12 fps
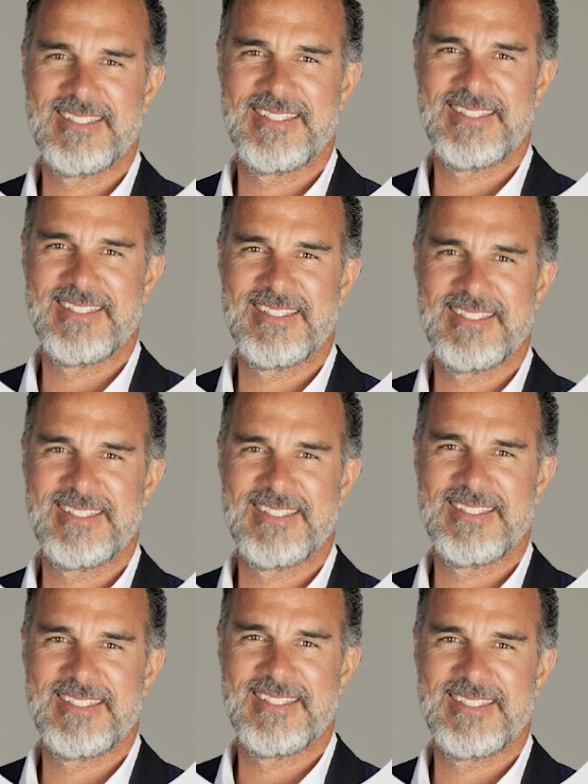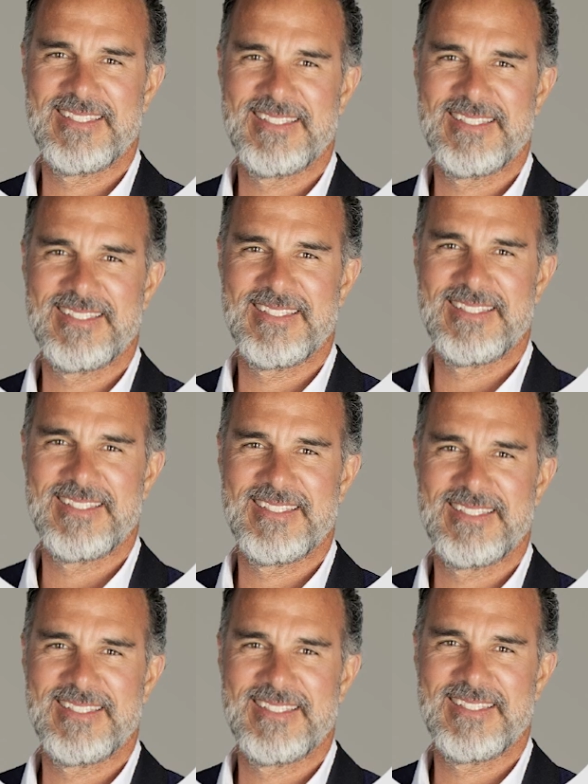I mentioned how
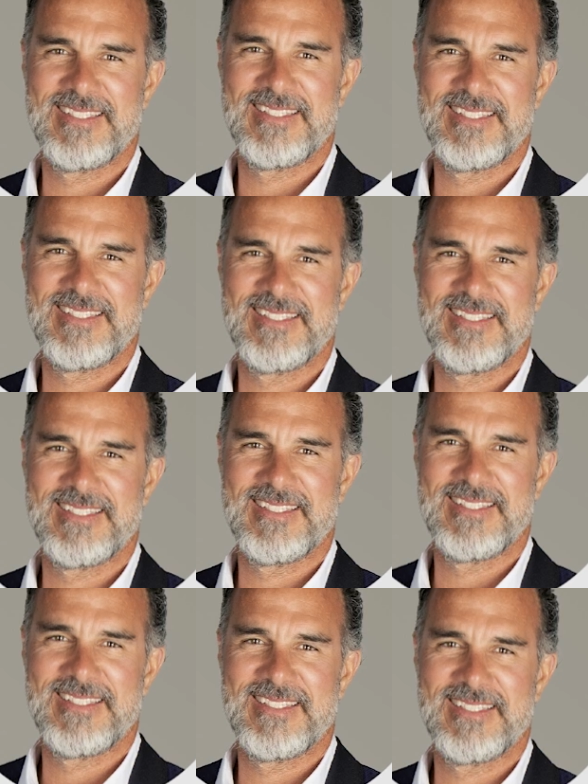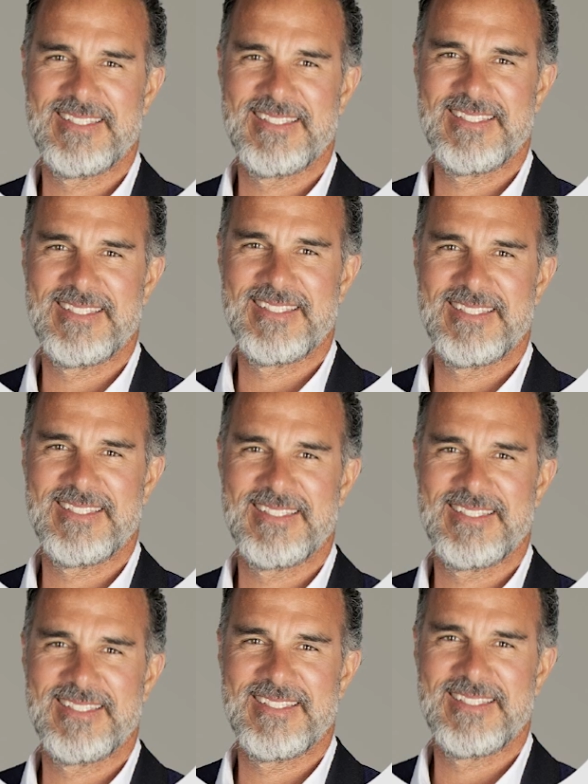fragmented and disparate the
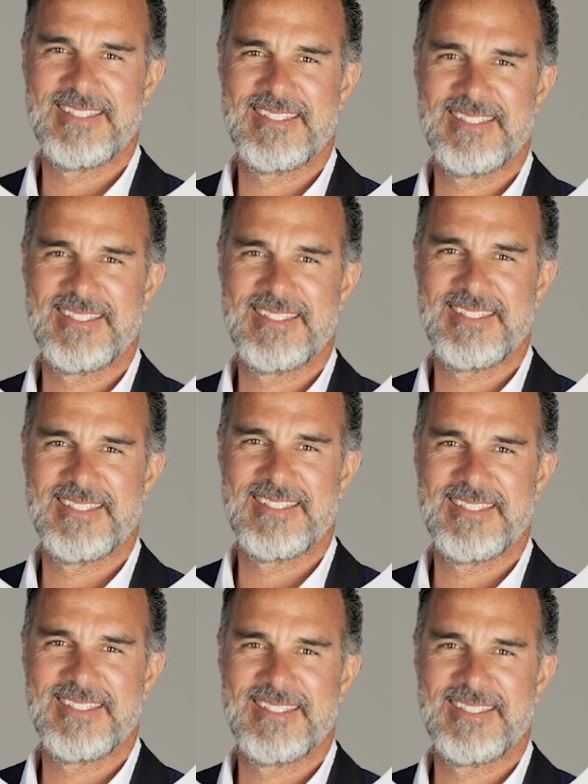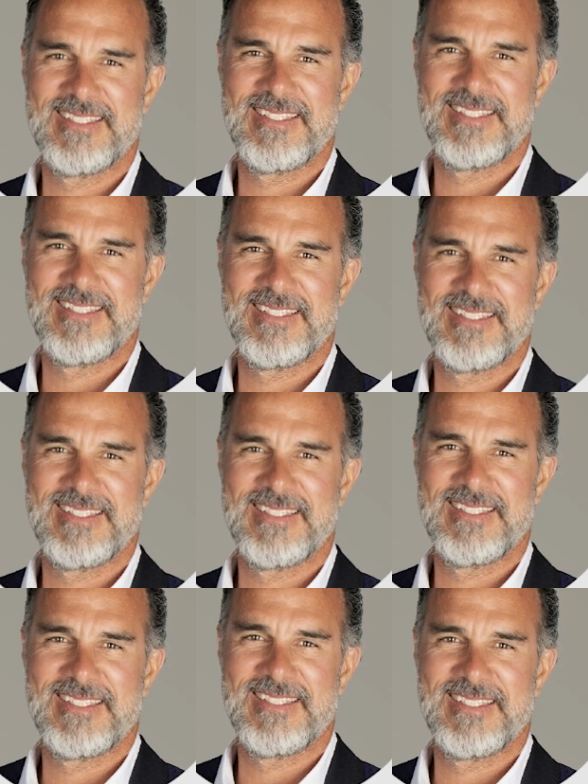whole financial assistance world is,
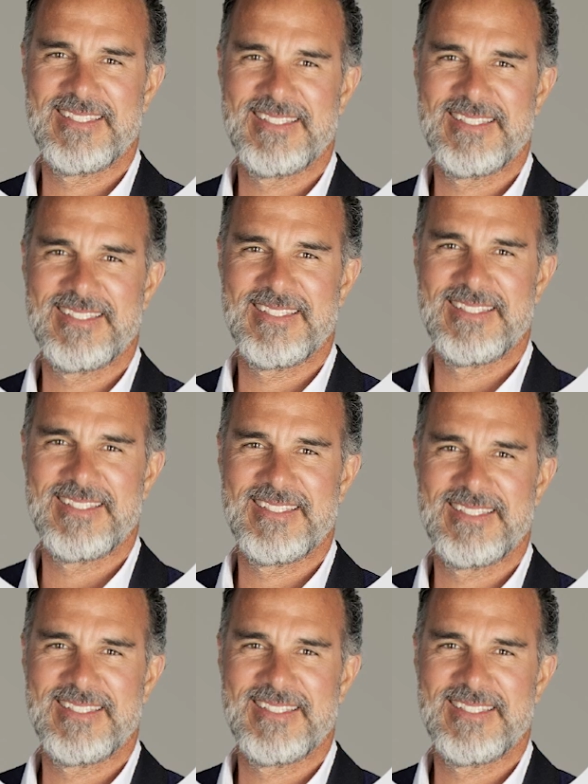and to manage it.